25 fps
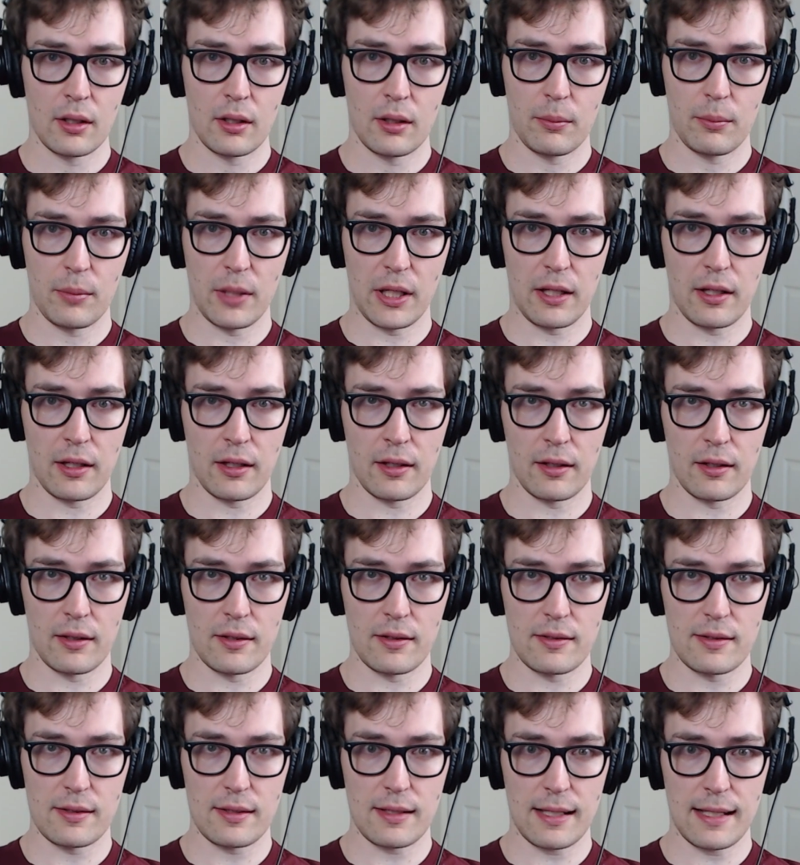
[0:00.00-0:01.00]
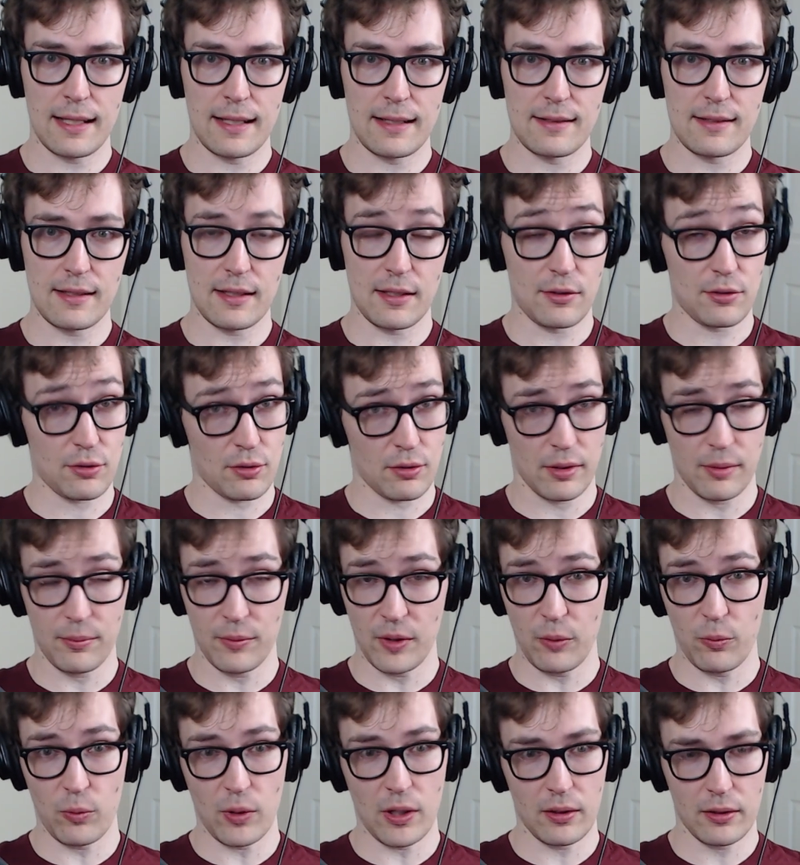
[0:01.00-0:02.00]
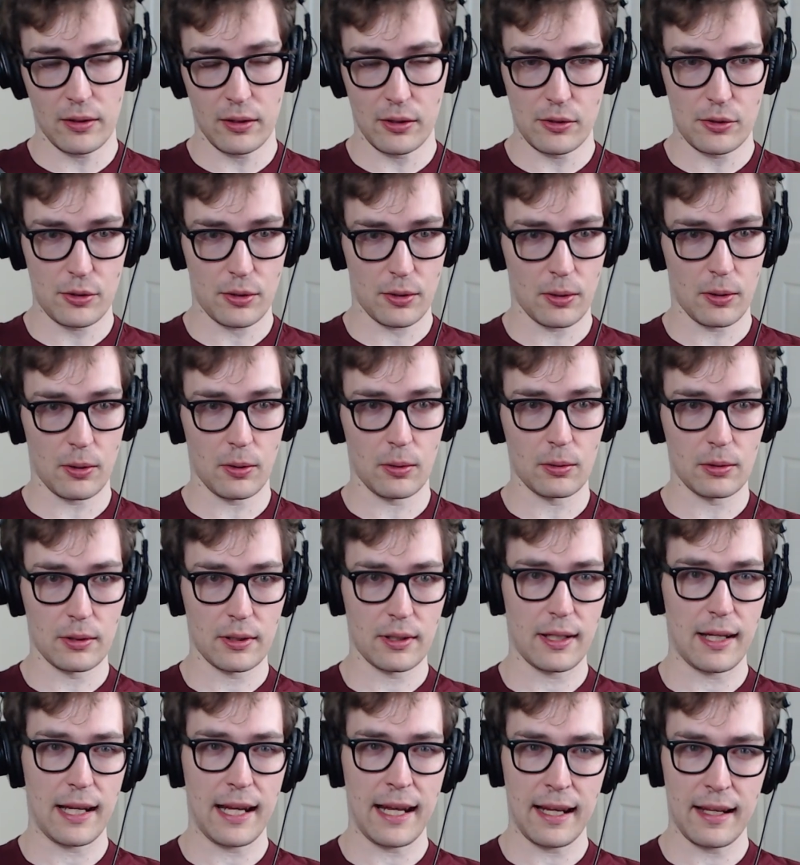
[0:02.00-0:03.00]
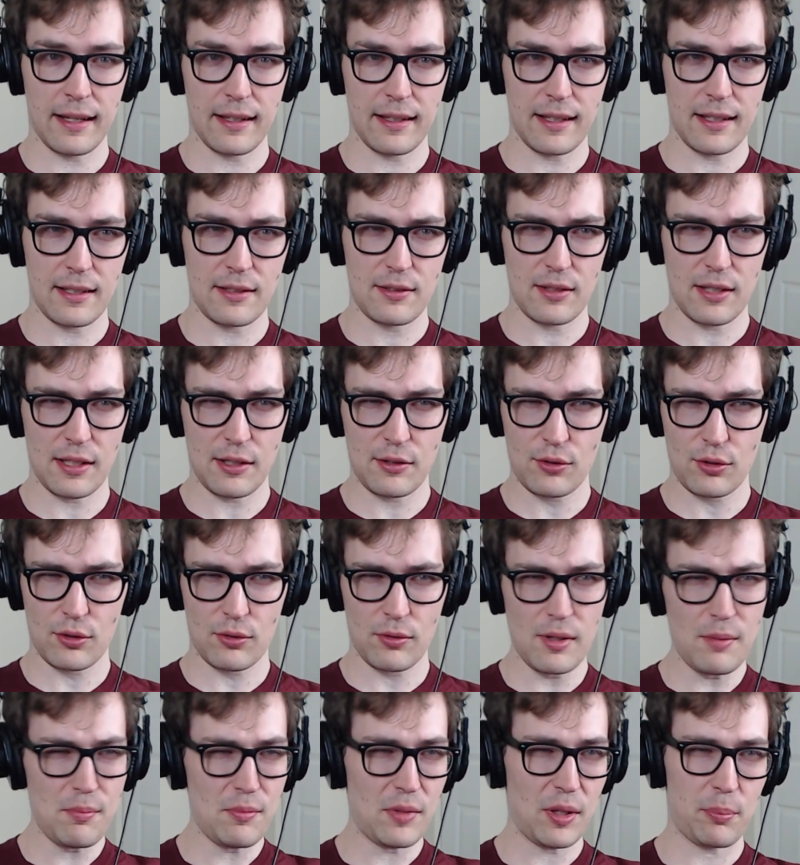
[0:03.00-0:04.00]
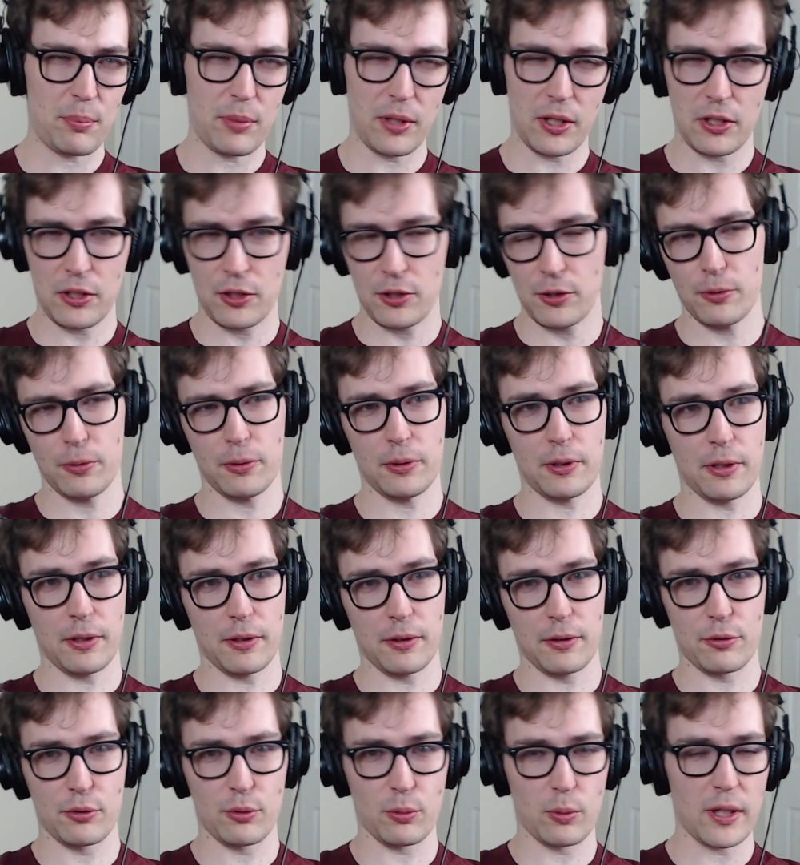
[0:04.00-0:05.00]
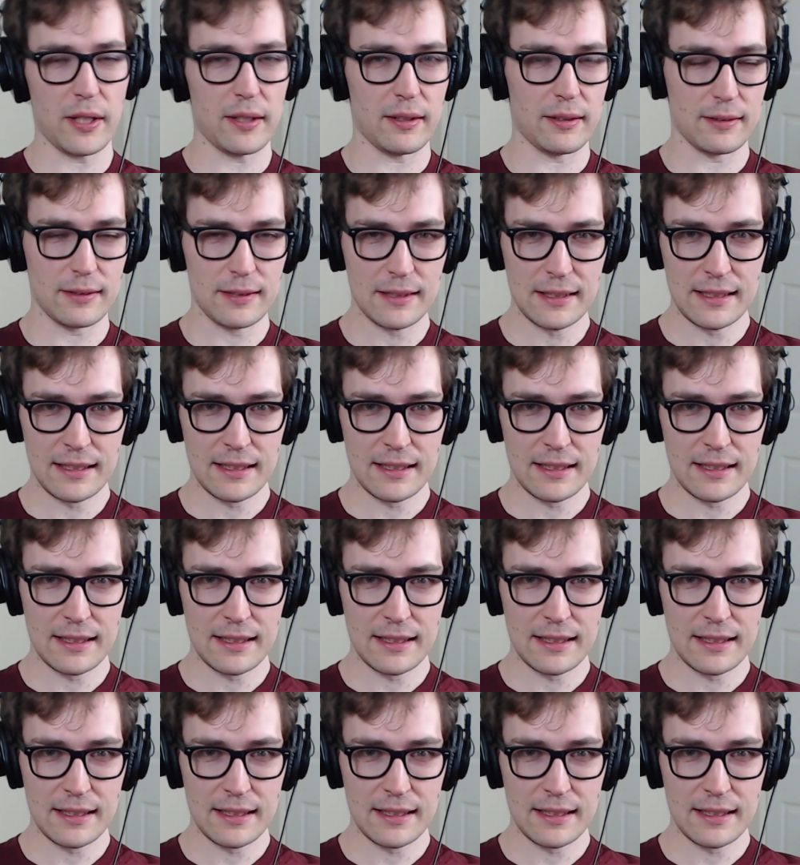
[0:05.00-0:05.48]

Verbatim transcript: because it's extremely well controlled and it's extremely peculiar as well.